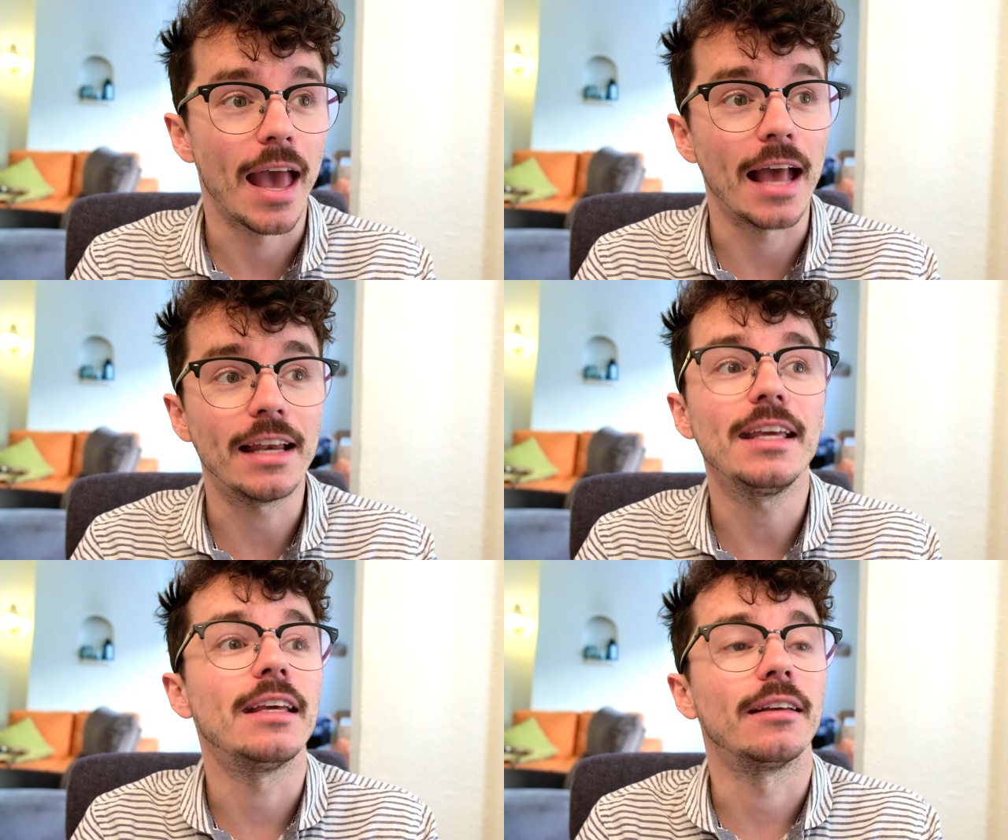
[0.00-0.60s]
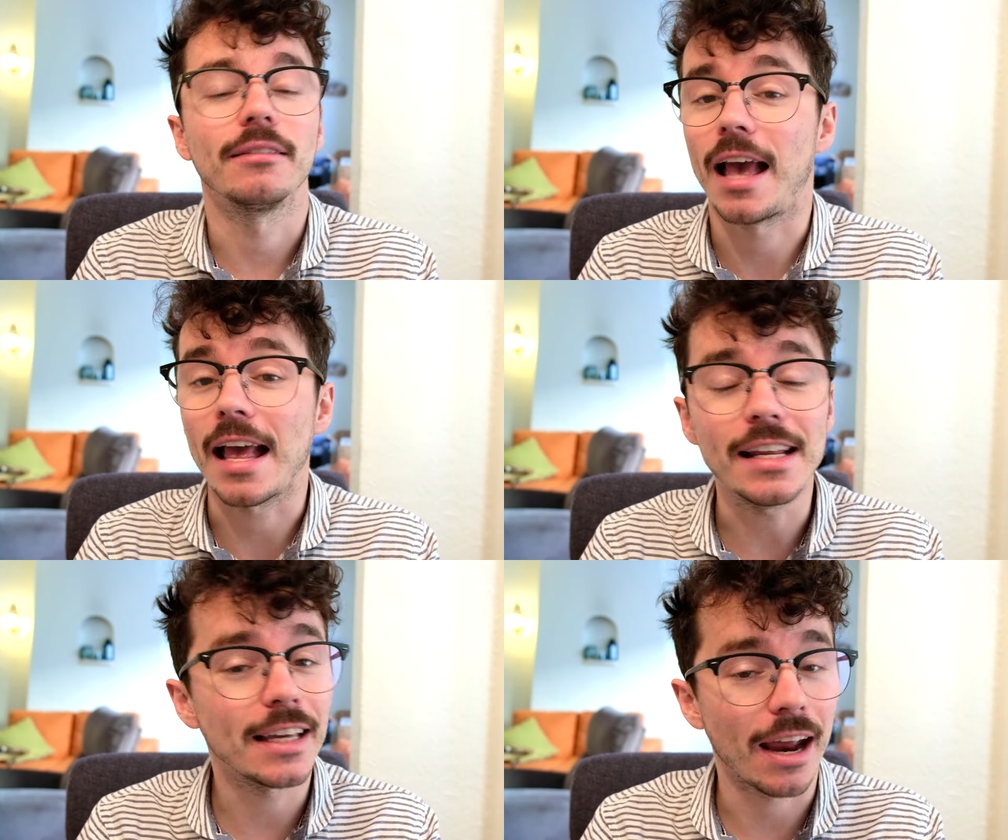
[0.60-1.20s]

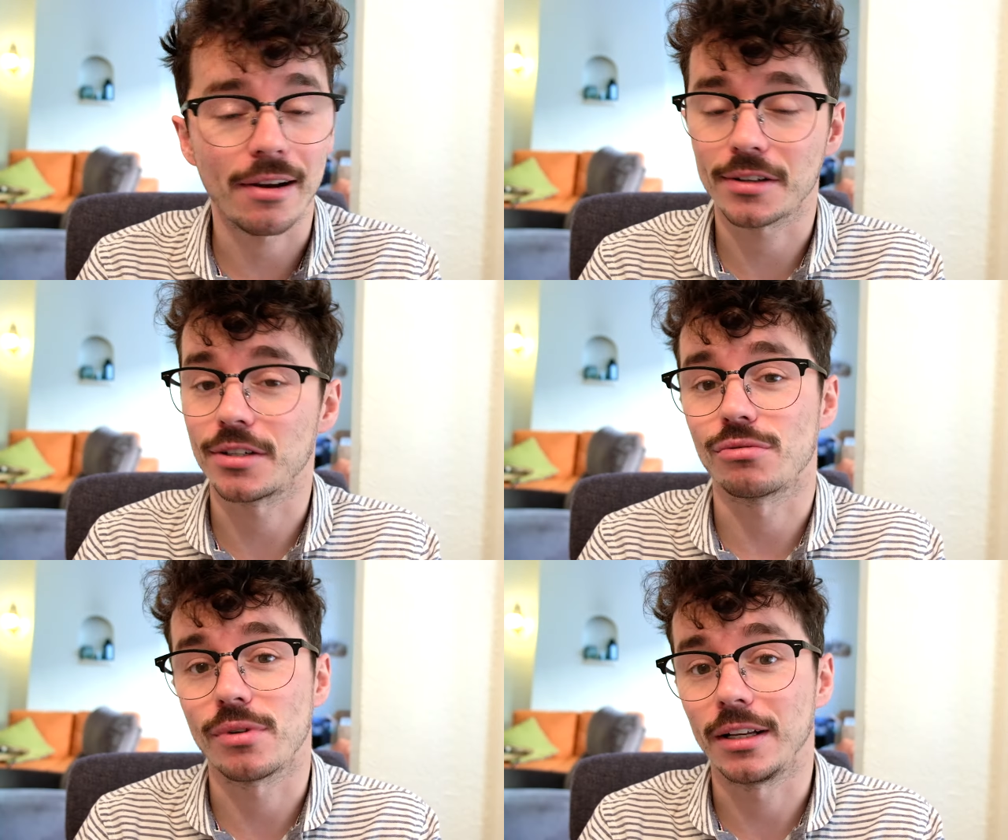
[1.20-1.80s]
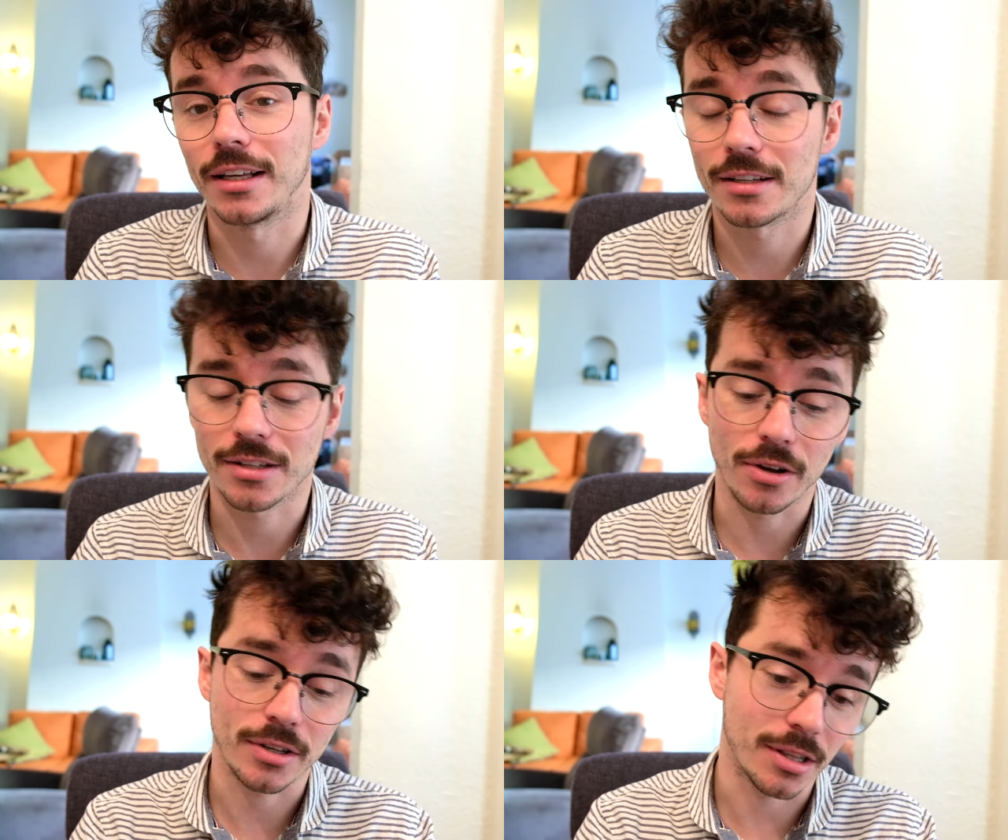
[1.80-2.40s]
Any characters, really. As
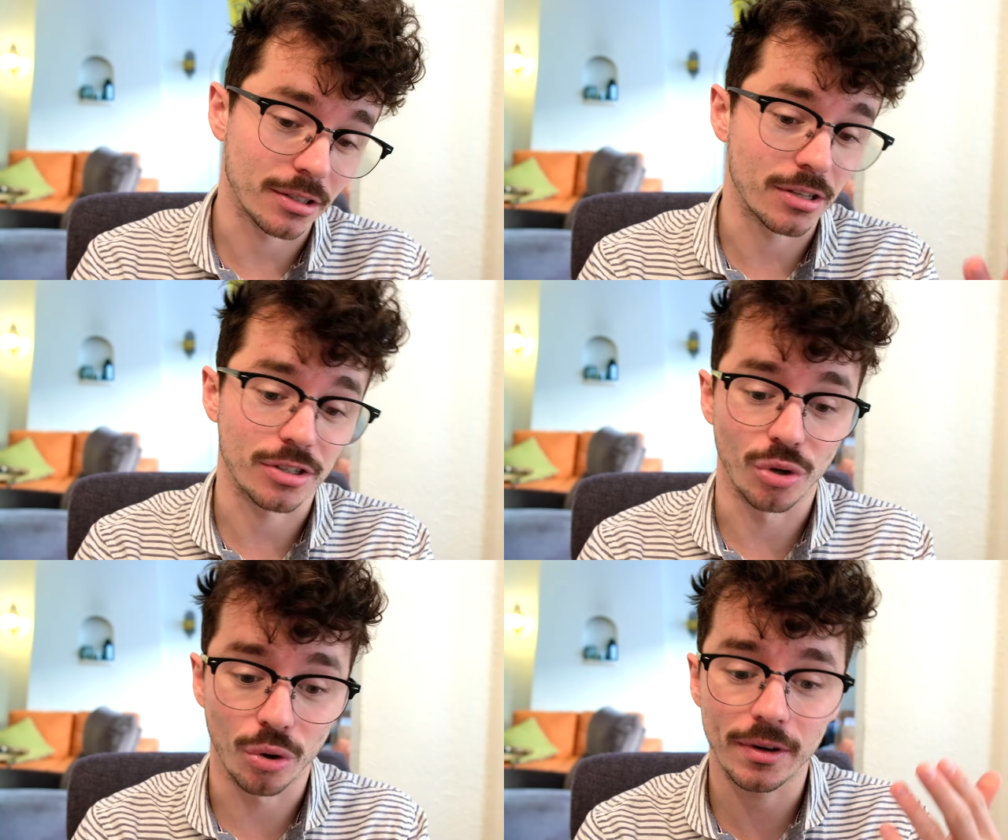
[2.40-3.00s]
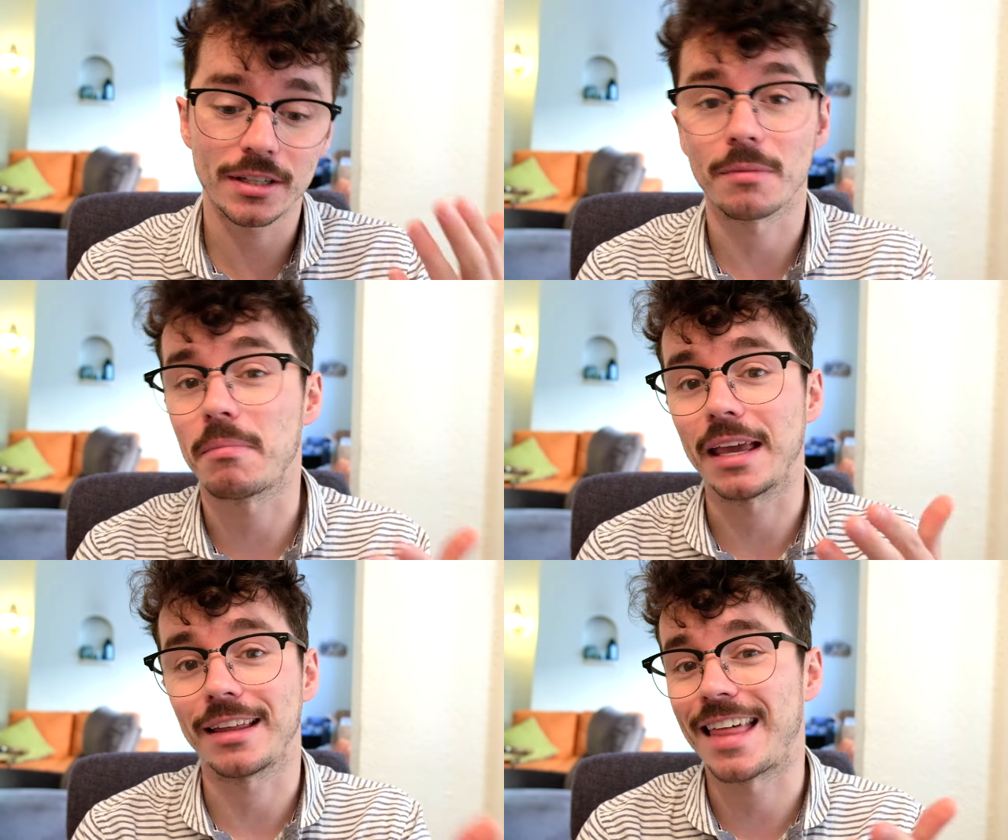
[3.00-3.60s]
long as there's a story to
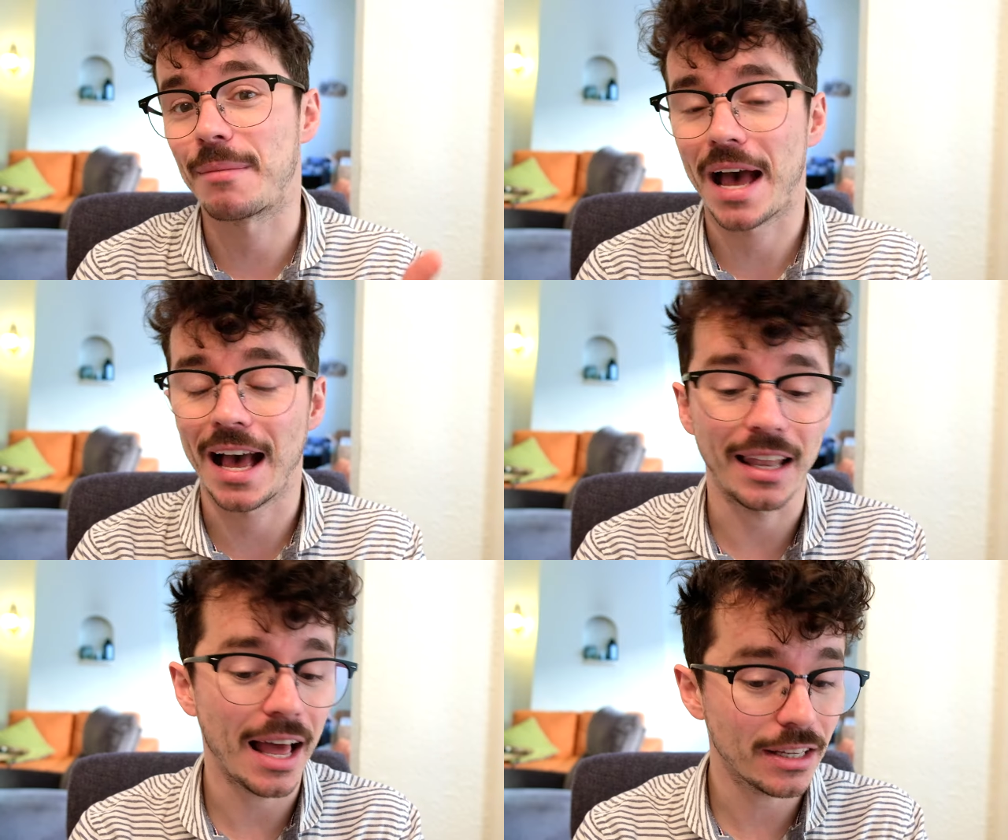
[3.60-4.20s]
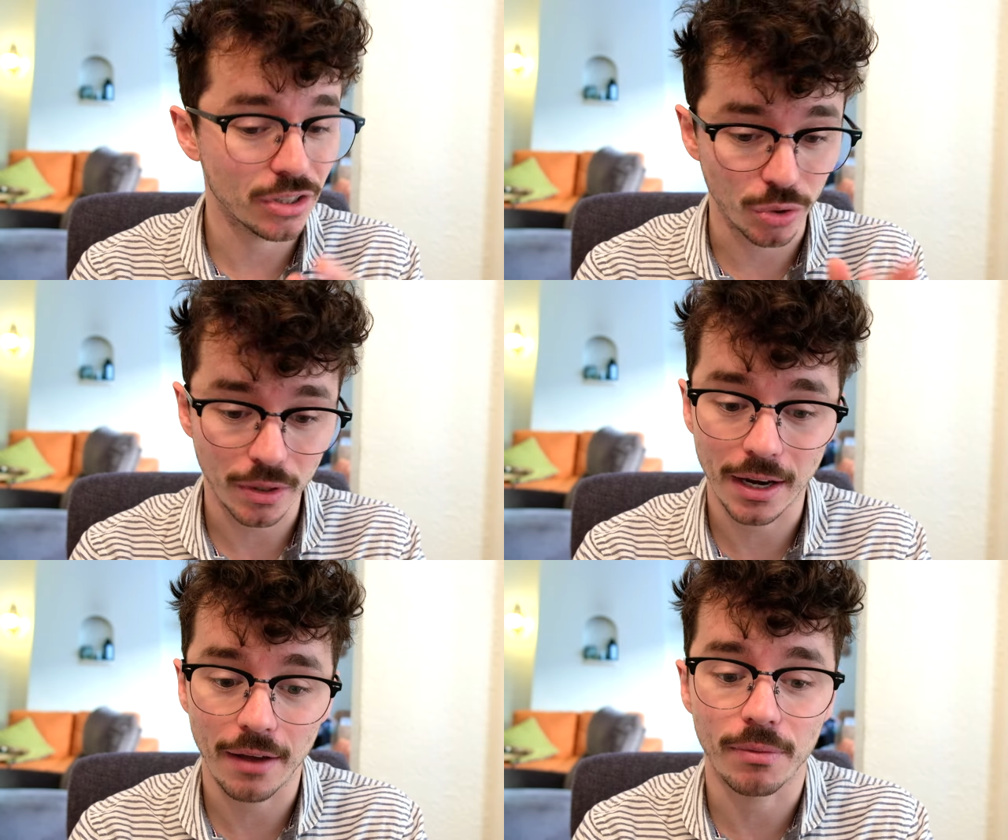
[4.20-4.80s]
make them allies, you
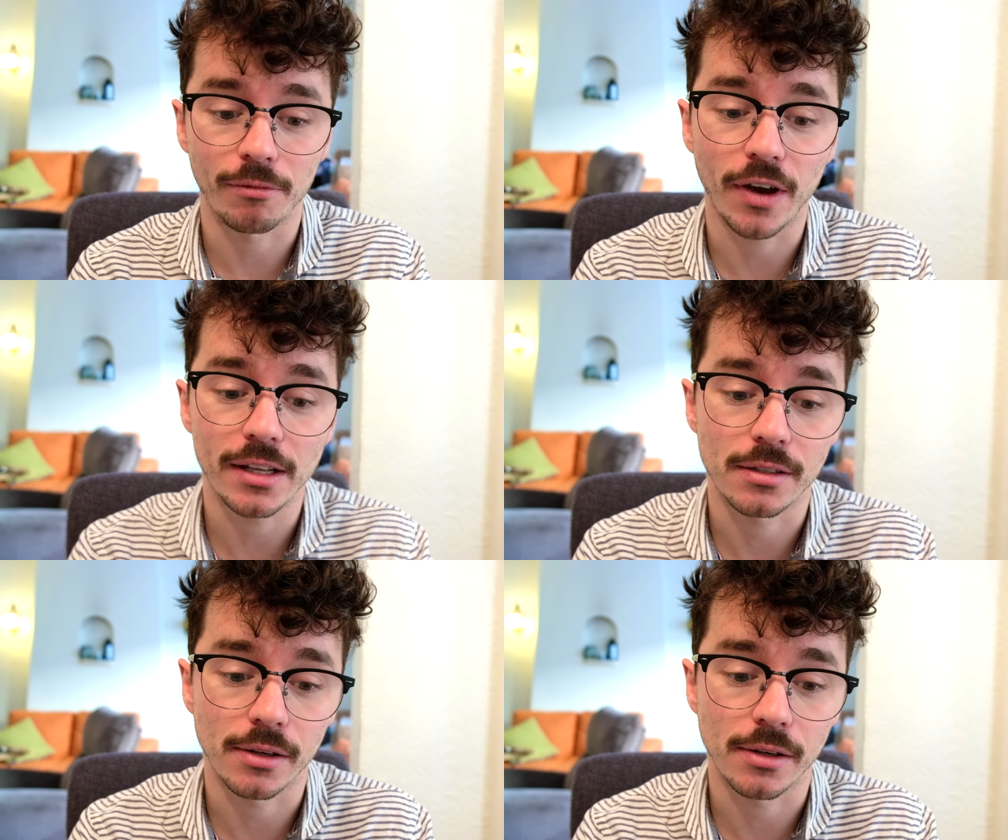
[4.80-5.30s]
can have them fighting